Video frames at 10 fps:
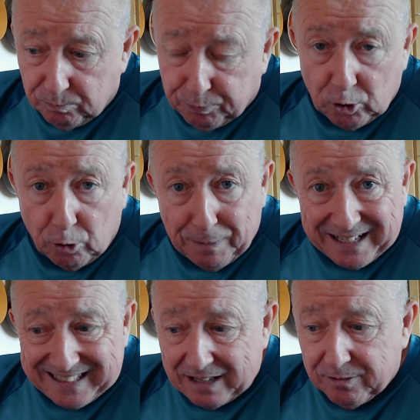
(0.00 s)
put it all back
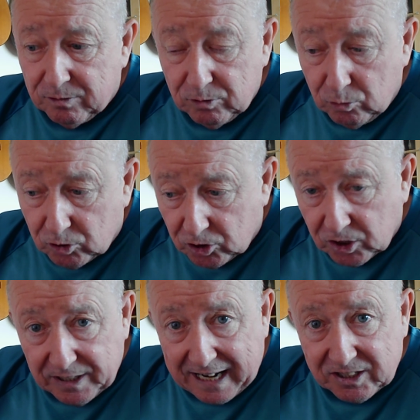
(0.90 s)
together and you just
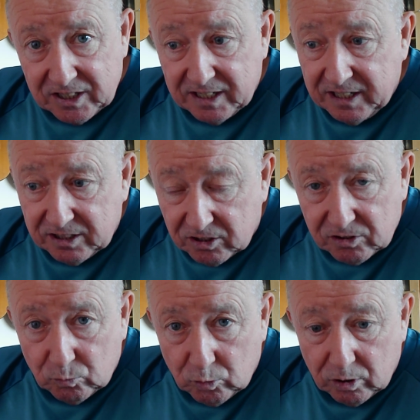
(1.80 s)
connect it and it
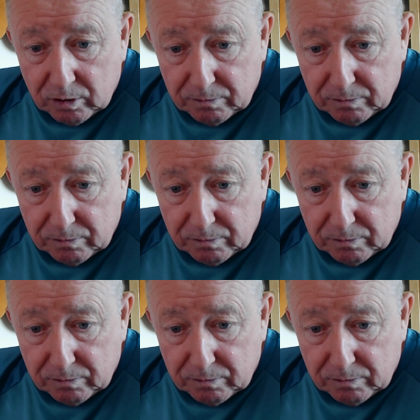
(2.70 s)
doesn't work.